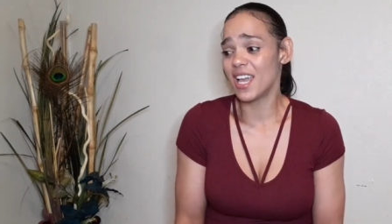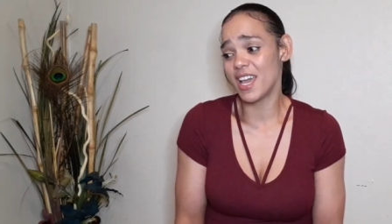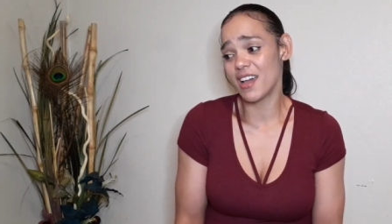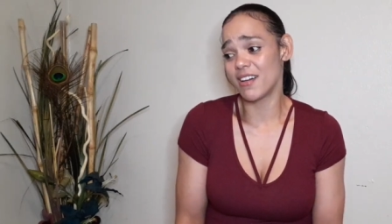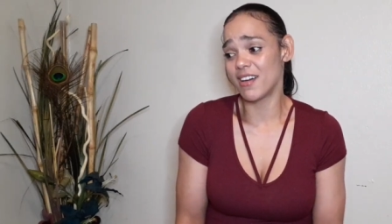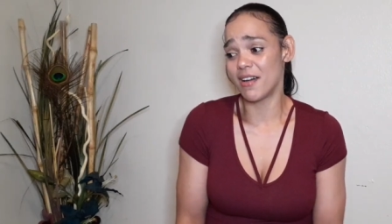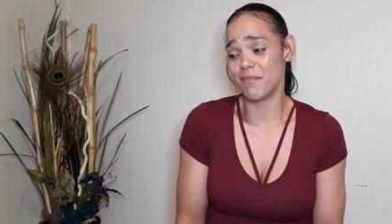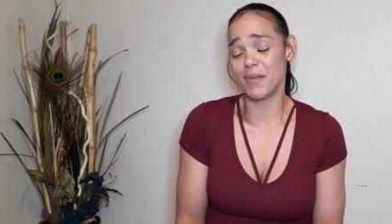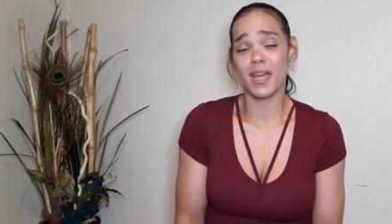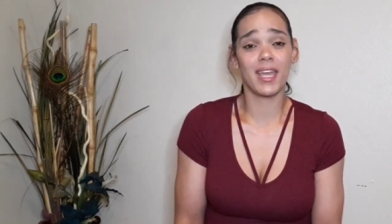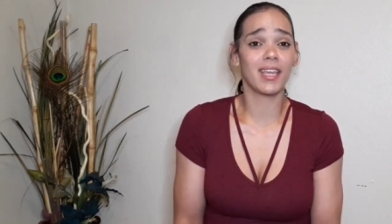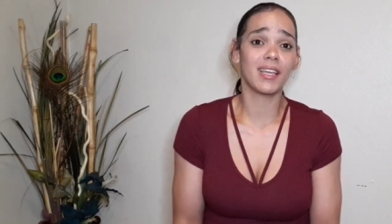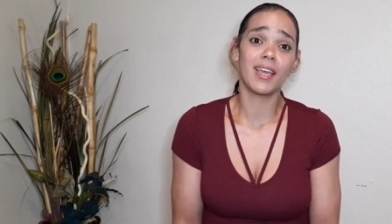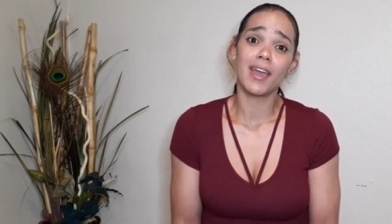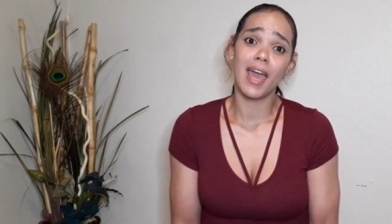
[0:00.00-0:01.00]
Hell, I
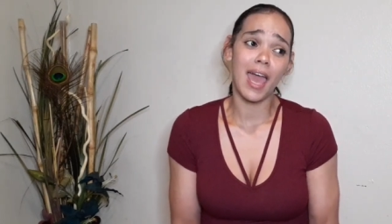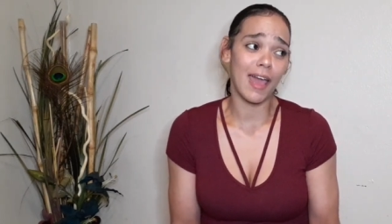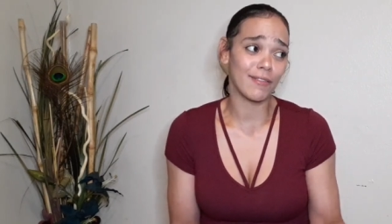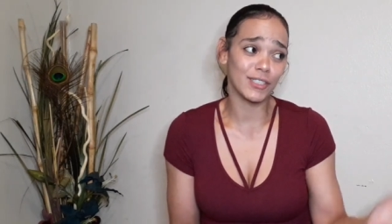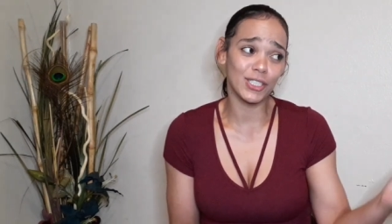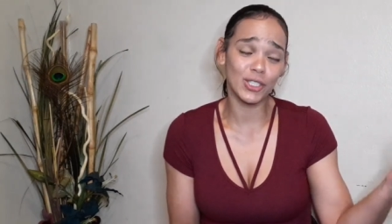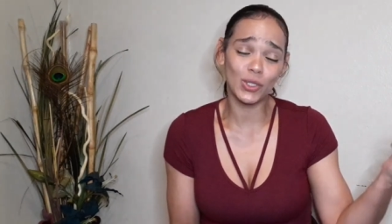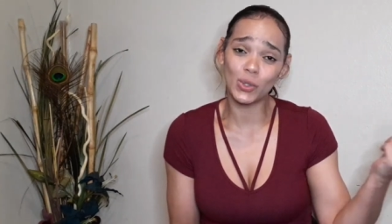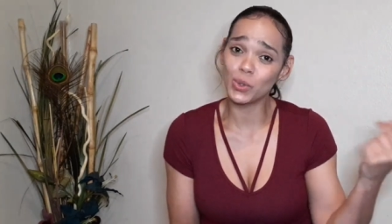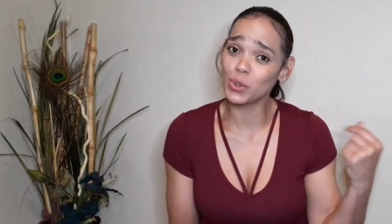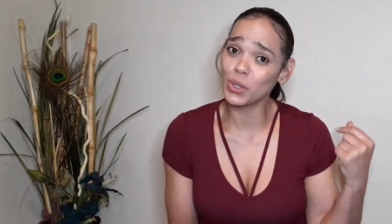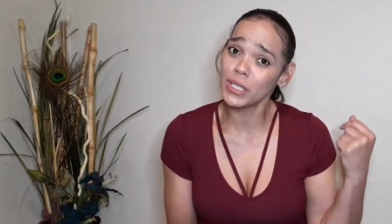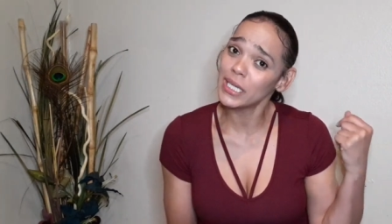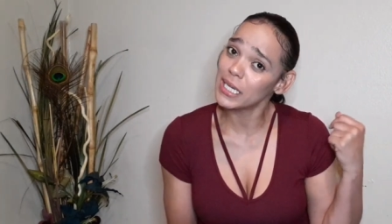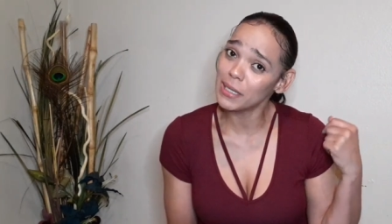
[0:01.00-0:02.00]
might have to
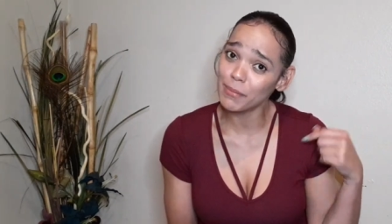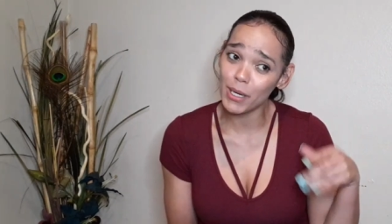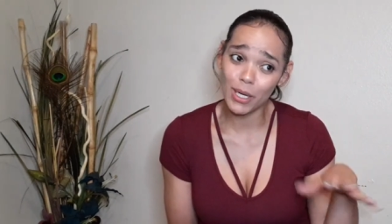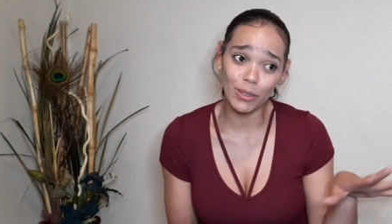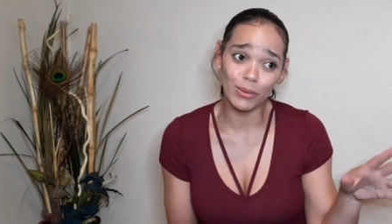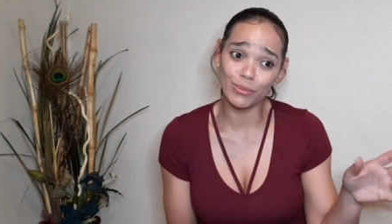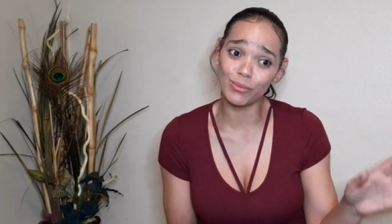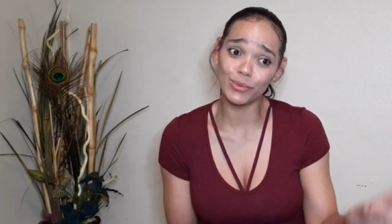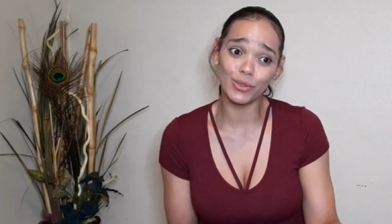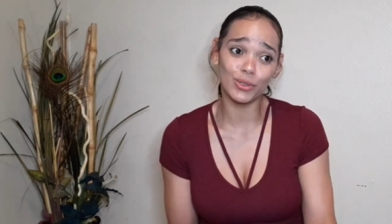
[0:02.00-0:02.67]
school him on,